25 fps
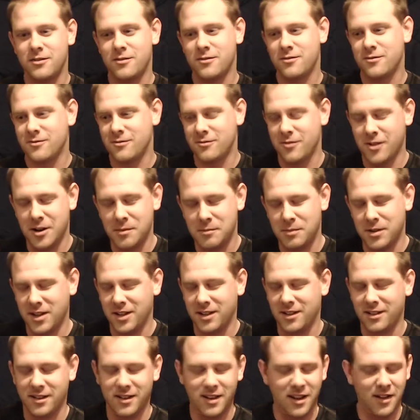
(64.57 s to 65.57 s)

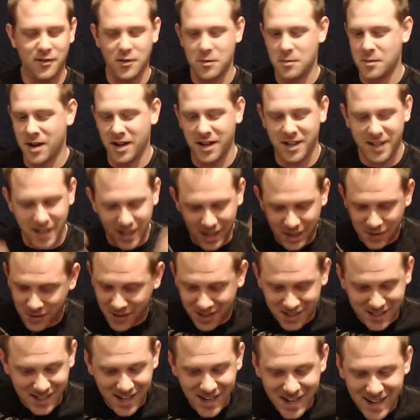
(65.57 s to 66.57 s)
raping. Never mind.
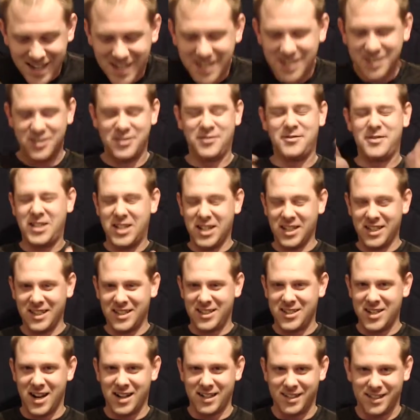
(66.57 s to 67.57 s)
Anyways, chili
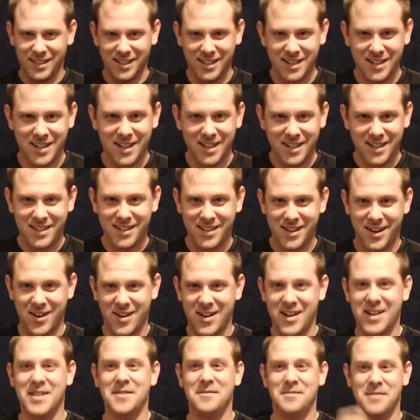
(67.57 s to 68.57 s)
chocolate.
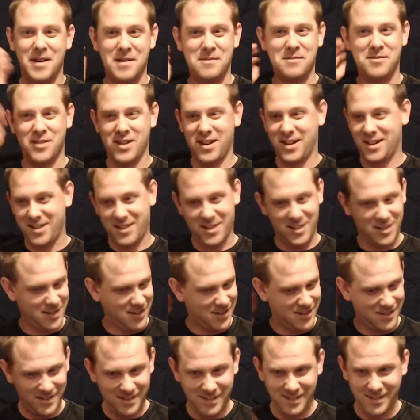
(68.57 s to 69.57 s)
Sorry, my brain
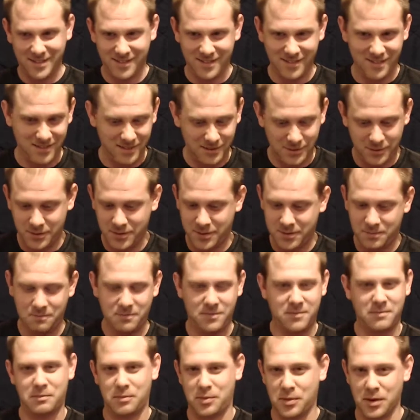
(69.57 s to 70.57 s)
just
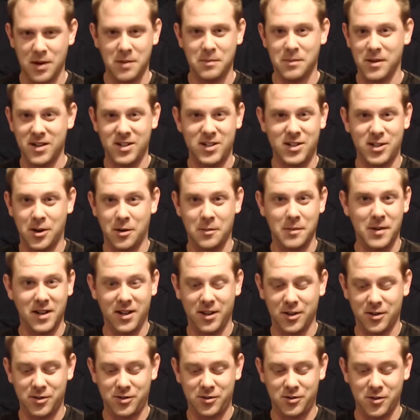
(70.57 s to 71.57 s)
pretty much told me to
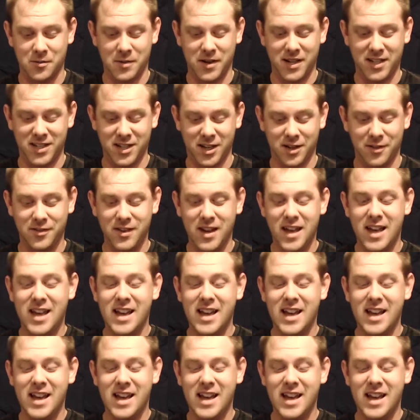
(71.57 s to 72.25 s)
go screw myself.